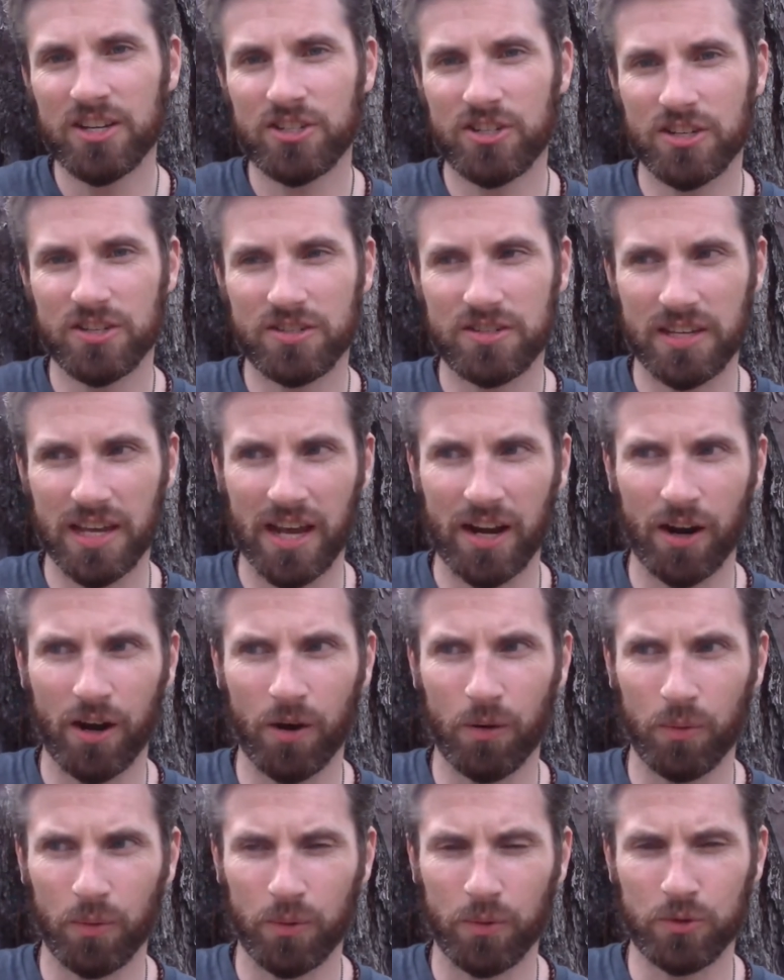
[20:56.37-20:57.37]
said,
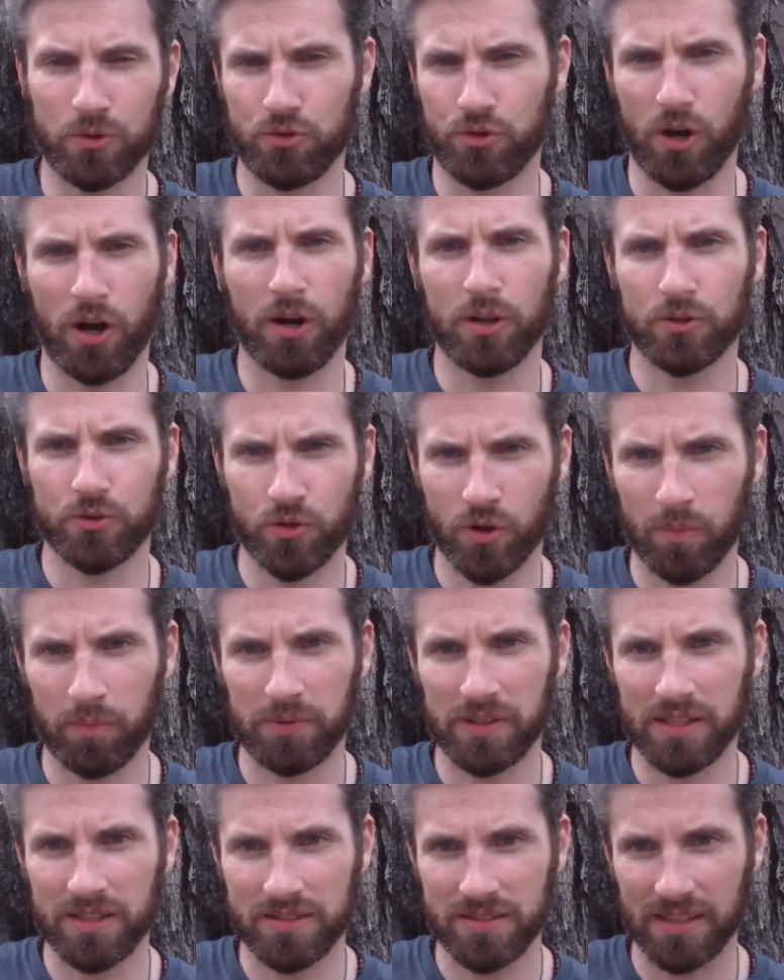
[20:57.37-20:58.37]
oh, Donald Trump
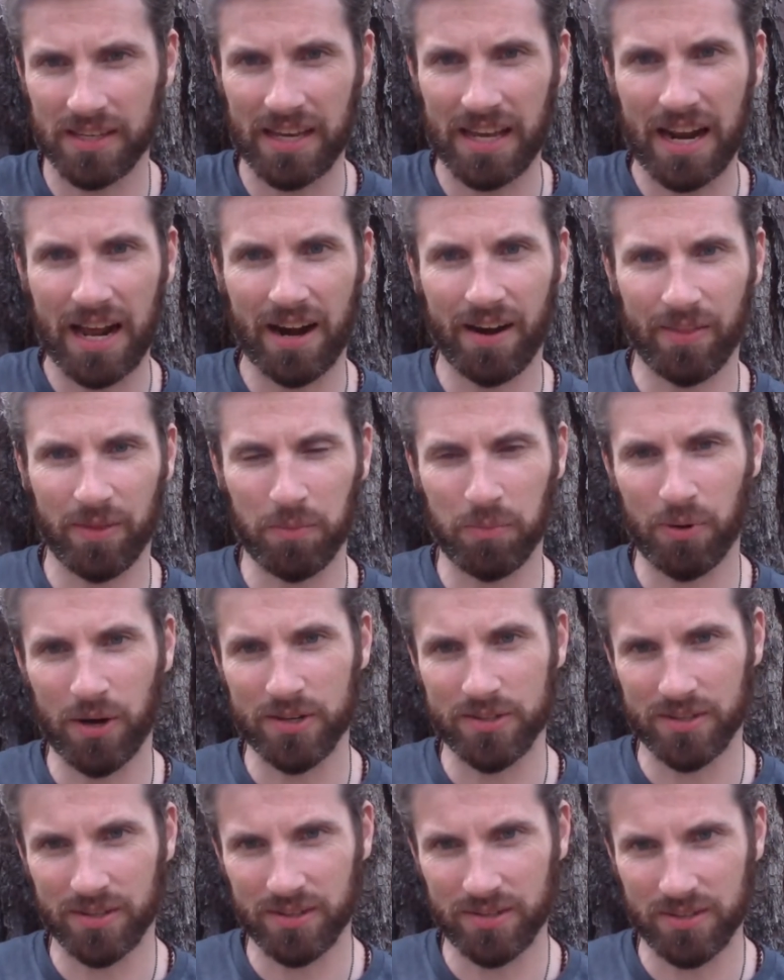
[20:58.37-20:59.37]
needs to get out of the
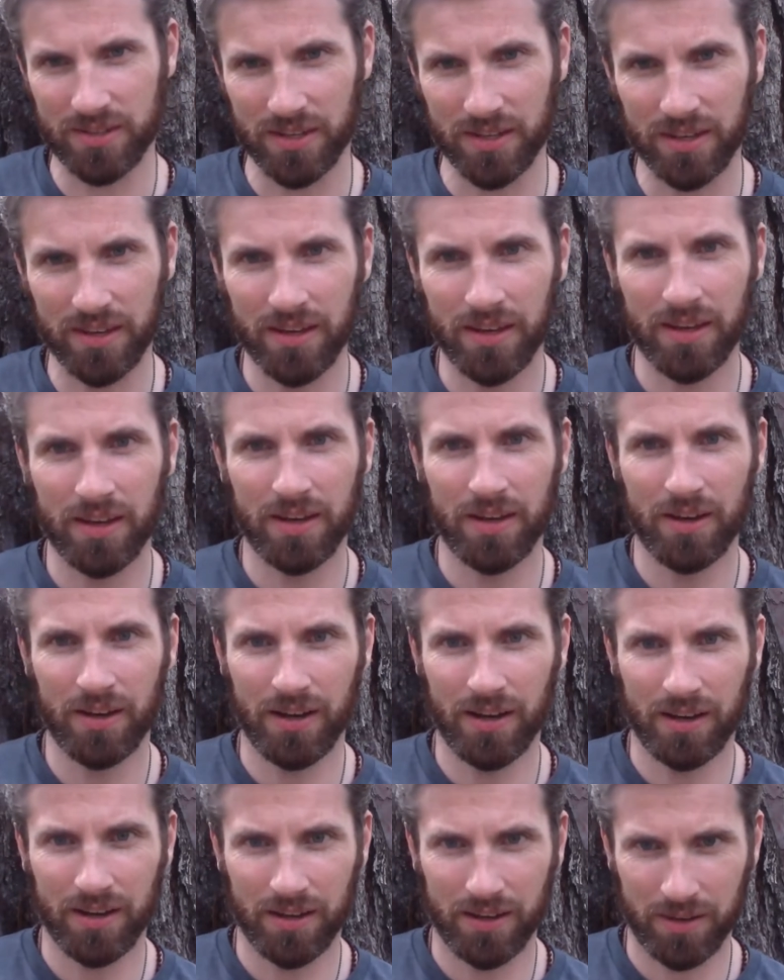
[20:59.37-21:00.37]
presidency
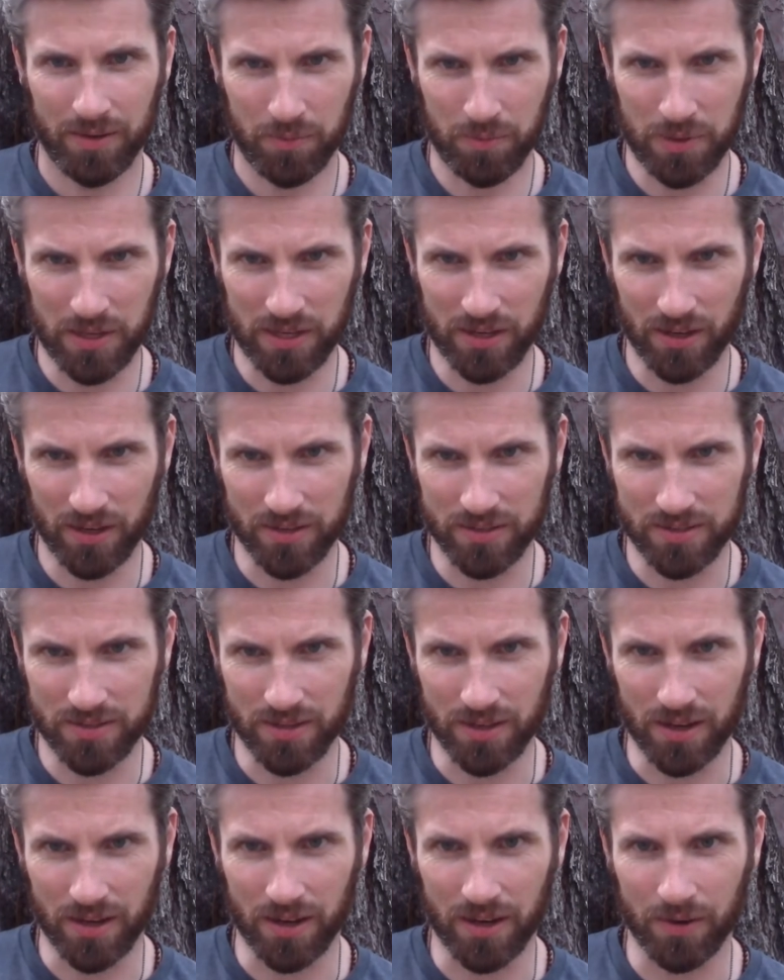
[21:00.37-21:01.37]
because
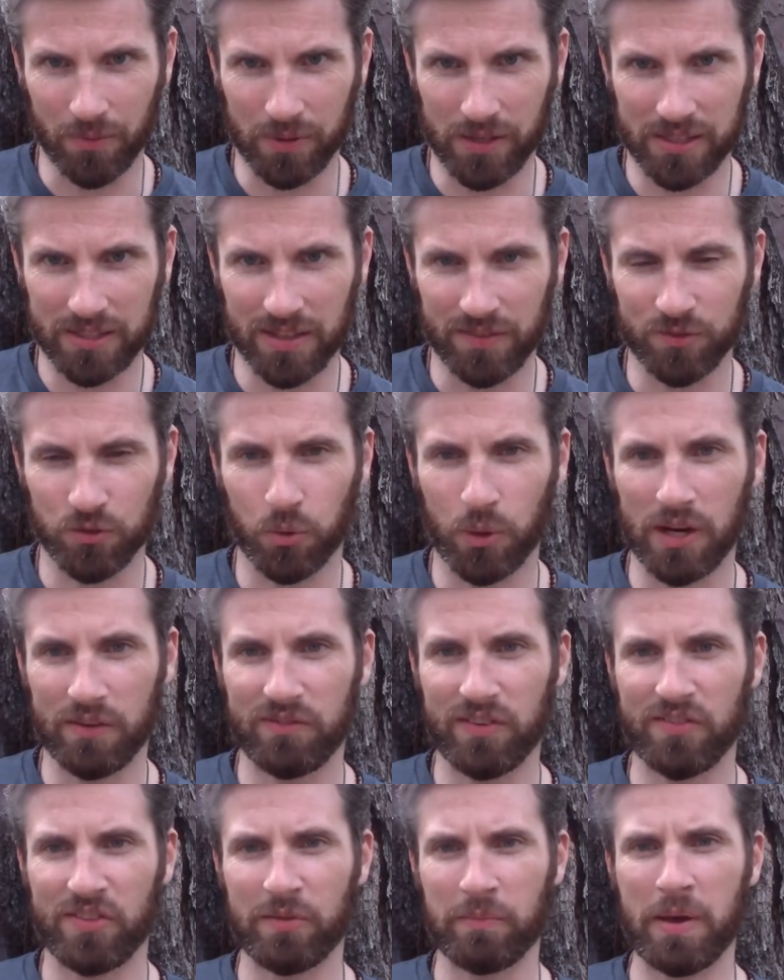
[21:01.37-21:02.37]
we need to have
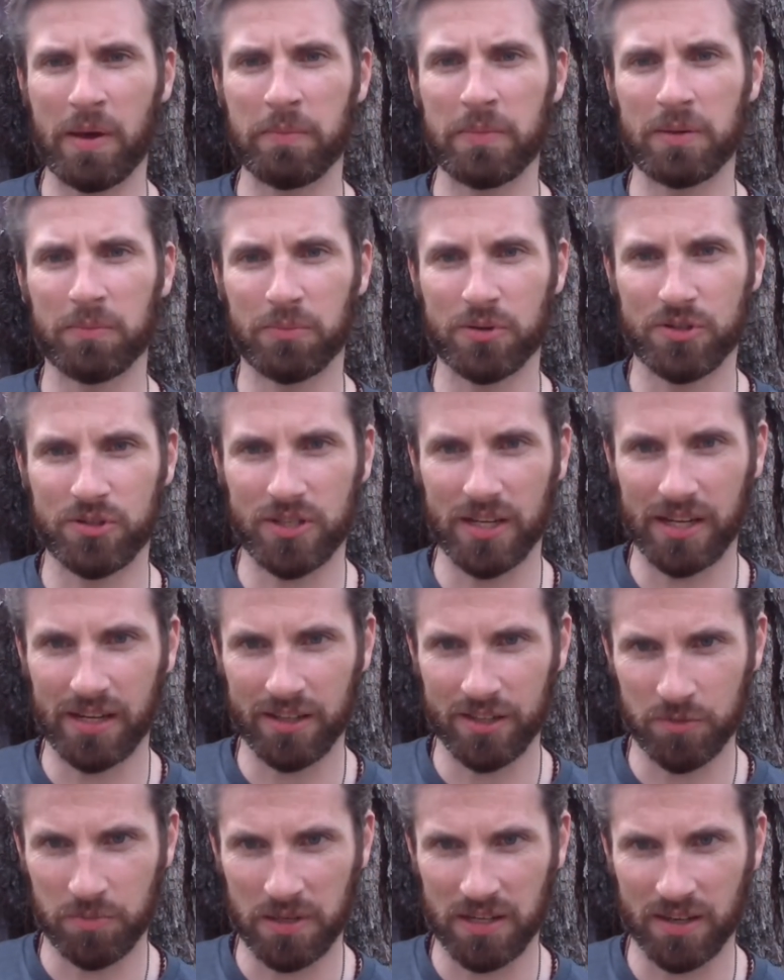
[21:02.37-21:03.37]
25th Amendment
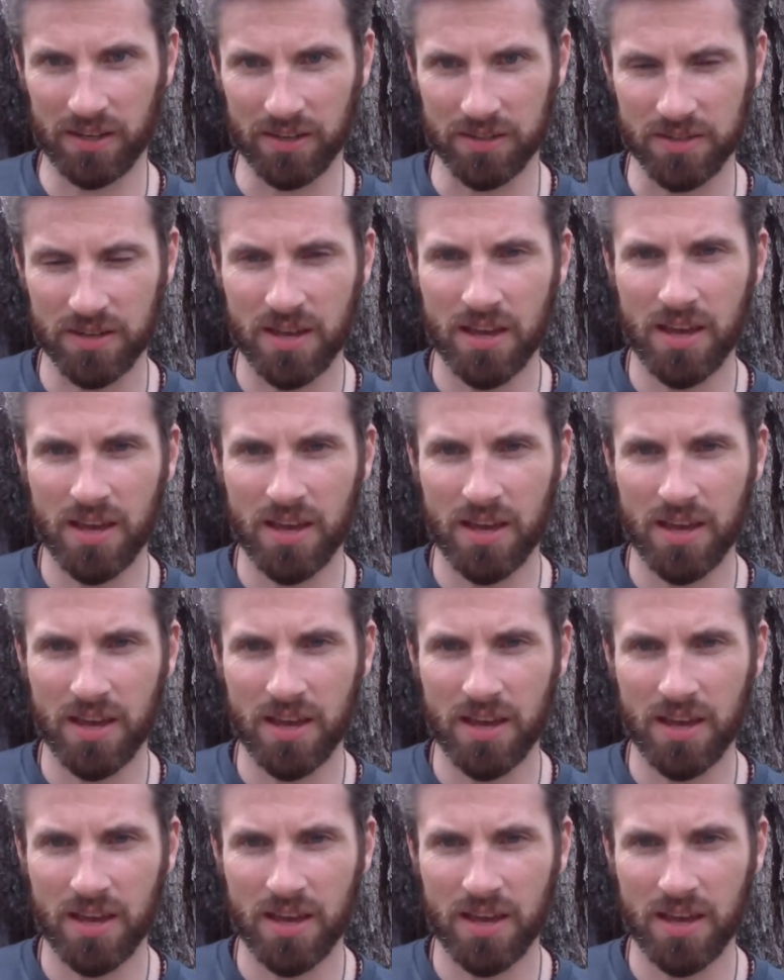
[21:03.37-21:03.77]
proceedings because